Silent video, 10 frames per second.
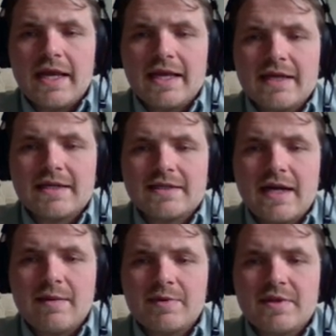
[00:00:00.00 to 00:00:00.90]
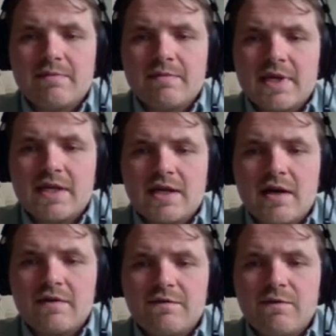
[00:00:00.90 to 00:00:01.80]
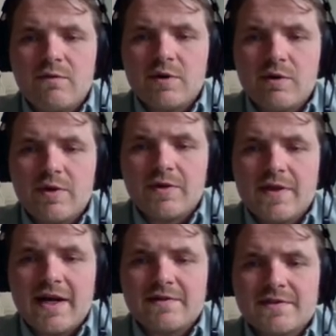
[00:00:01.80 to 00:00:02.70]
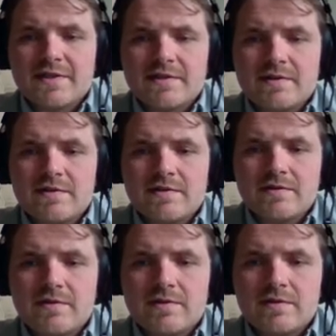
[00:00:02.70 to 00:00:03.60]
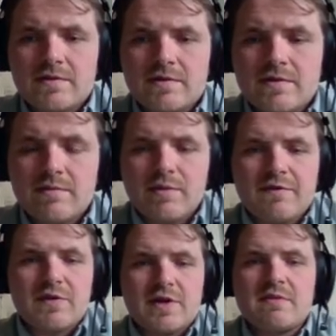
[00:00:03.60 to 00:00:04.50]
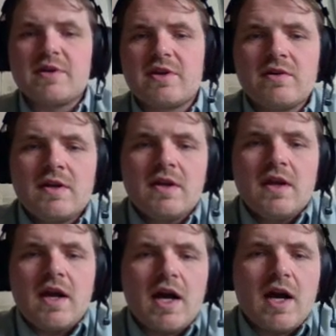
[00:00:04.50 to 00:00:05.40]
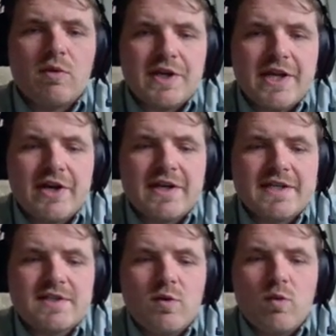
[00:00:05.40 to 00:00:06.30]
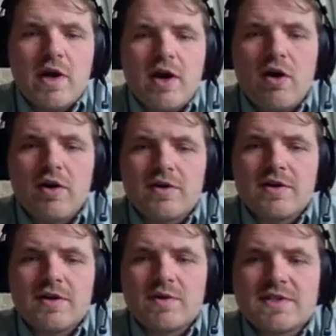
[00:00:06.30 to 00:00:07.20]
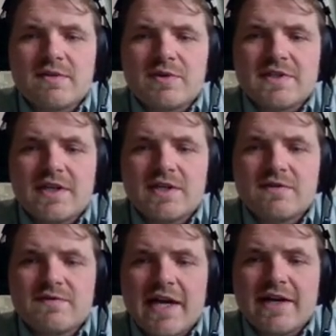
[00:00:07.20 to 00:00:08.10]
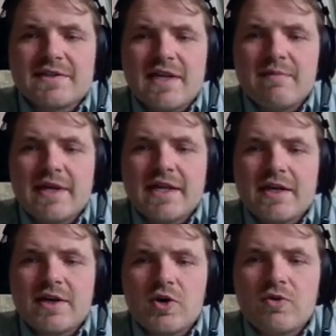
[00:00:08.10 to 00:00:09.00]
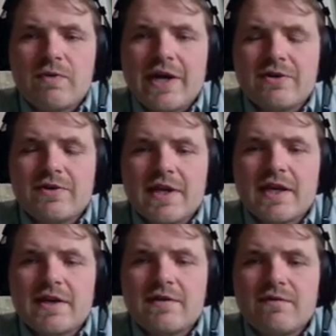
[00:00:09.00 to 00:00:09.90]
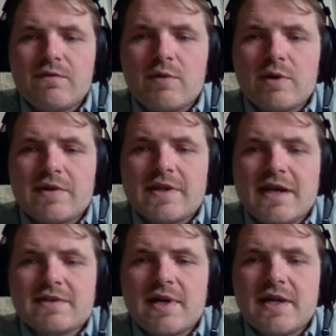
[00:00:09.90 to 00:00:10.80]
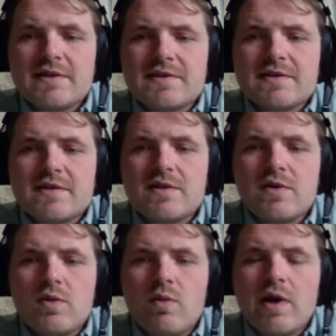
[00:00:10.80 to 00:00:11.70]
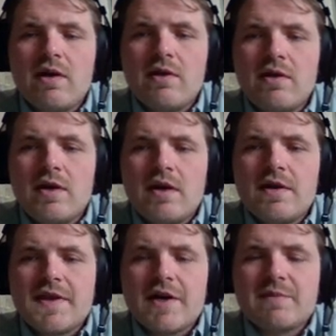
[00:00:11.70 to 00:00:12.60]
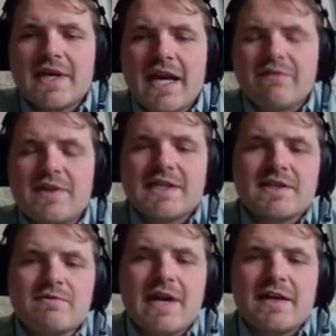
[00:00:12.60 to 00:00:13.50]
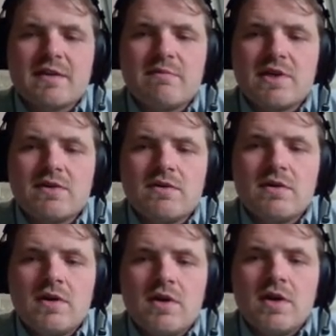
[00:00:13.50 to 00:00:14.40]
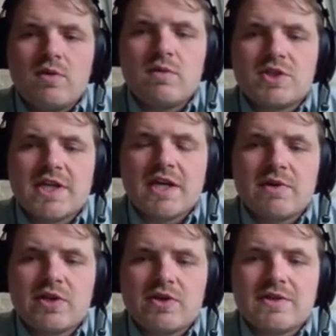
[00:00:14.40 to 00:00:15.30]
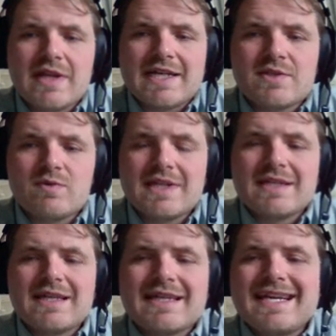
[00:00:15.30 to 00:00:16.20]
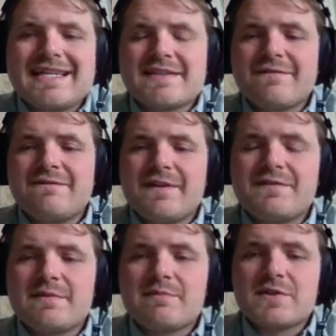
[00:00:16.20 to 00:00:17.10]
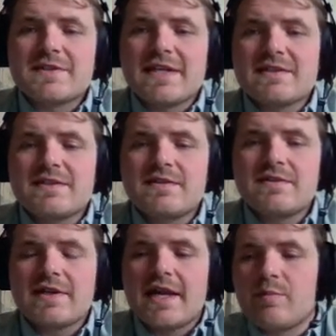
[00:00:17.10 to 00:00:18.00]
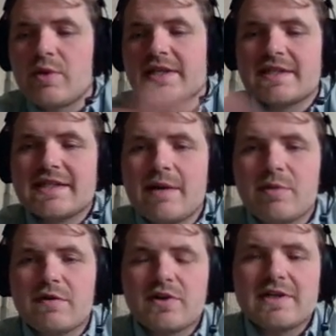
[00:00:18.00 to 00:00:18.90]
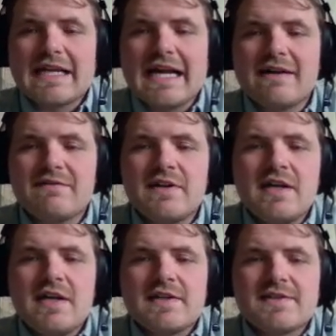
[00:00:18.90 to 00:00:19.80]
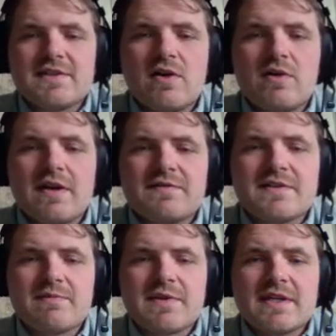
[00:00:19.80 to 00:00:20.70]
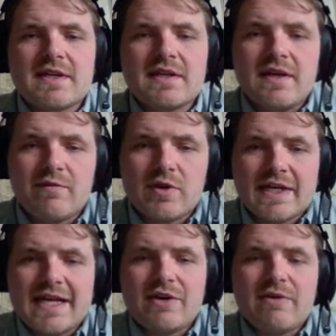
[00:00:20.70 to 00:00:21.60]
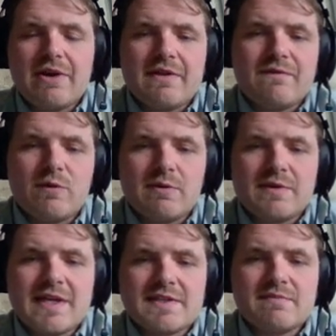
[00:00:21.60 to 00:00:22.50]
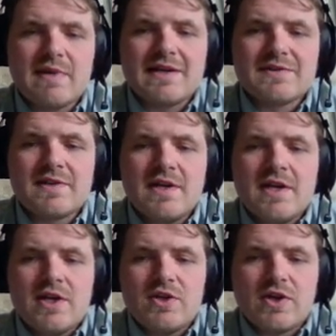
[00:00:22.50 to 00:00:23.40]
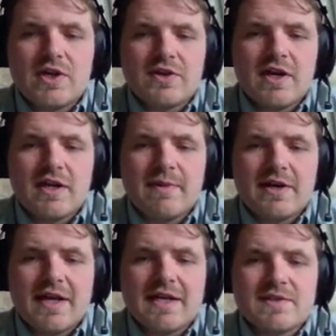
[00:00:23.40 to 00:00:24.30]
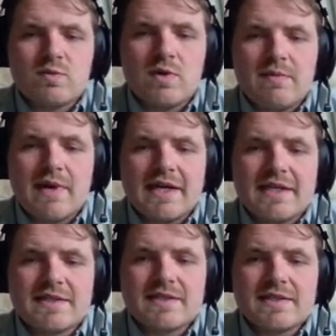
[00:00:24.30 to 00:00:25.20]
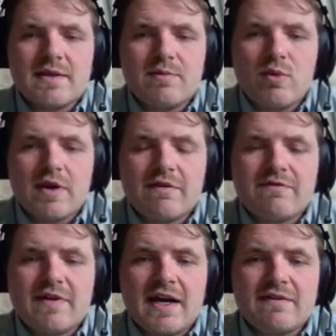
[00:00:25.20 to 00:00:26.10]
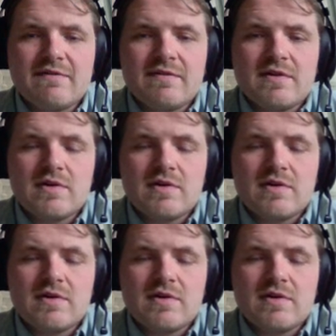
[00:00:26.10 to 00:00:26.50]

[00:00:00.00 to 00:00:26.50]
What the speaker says: and I put the mean of 41,000 perfectly in the middle. We're curious, what's the percentage of tires that make it greater than 41,000 miles? Well, that would be everything to the right of the middle, which again, we learned last week that is 50%. Okay, it breaks it down perfectly in half. So if we're looking at greater than 41,000 miles, you could have thought about it as 1 minus 0.5